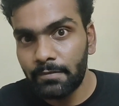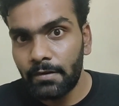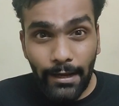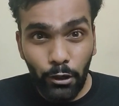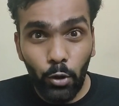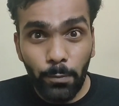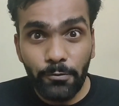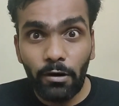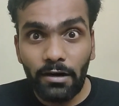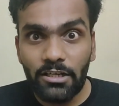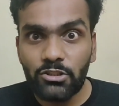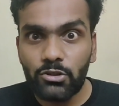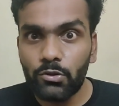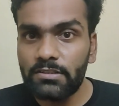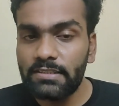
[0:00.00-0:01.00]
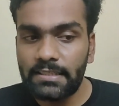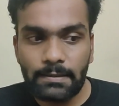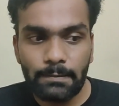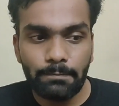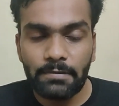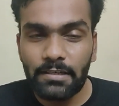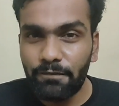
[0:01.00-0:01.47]
I hope you understood
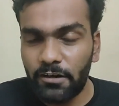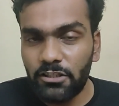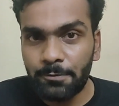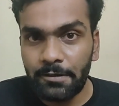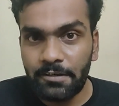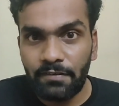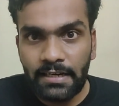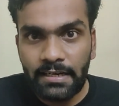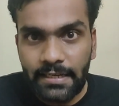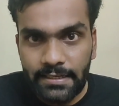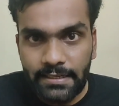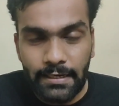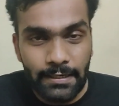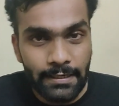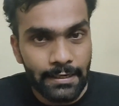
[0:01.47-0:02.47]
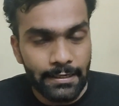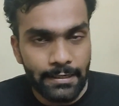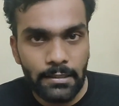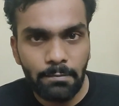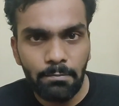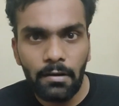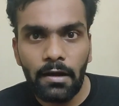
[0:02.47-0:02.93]
the difference between Git and
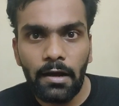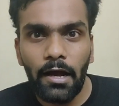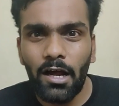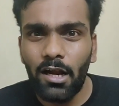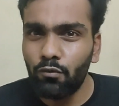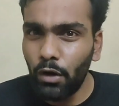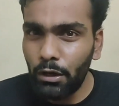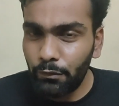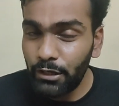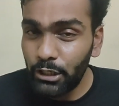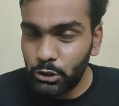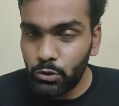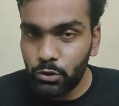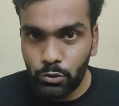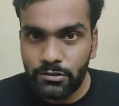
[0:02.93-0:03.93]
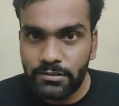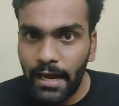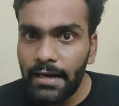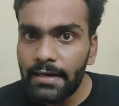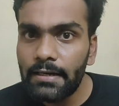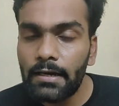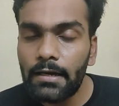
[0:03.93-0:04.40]
GitHub and why we used to use
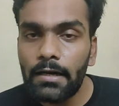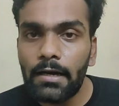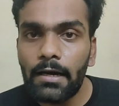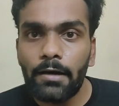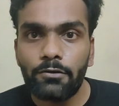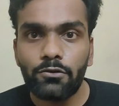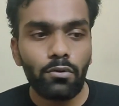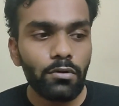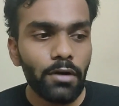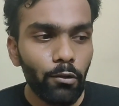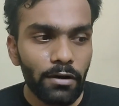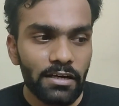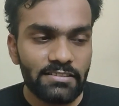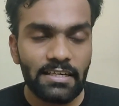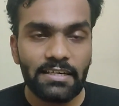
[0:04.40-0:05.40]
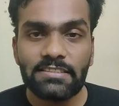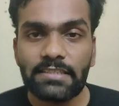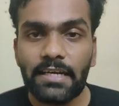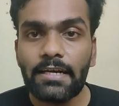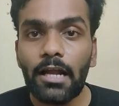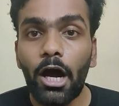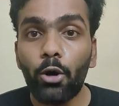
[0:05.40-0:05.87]
that. So now let's
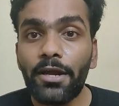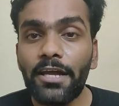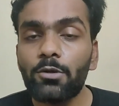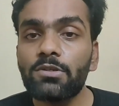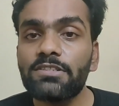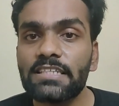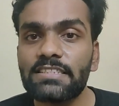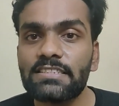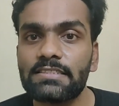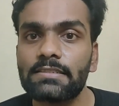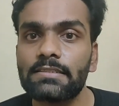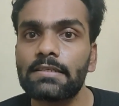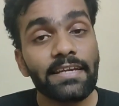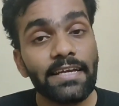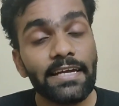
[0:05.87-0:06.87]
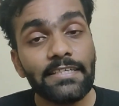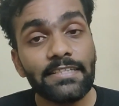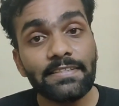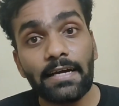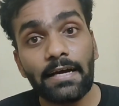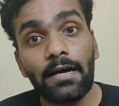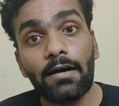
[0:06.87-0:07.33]
understand how can you just
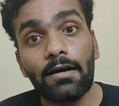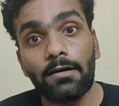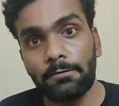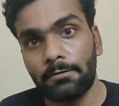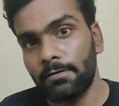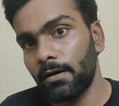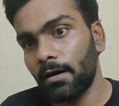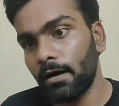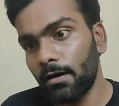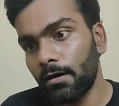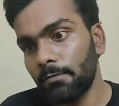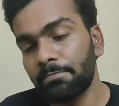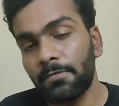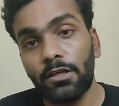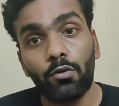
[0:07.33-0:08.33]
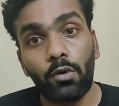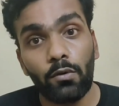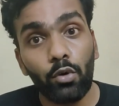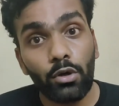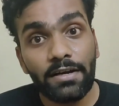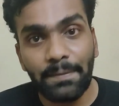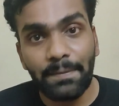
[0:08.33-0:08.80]
create your
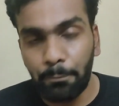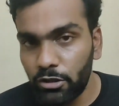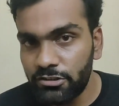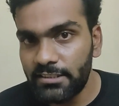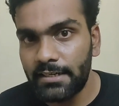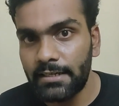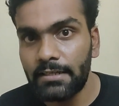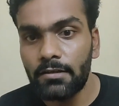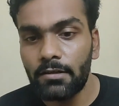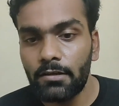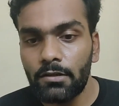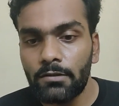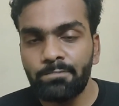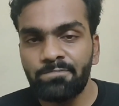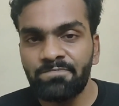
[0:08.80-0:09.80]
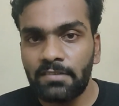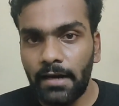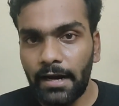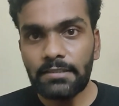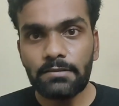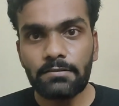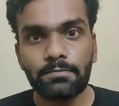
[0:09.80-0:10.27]
own repository,
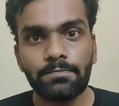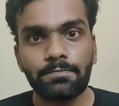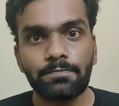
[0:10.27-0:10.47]
right?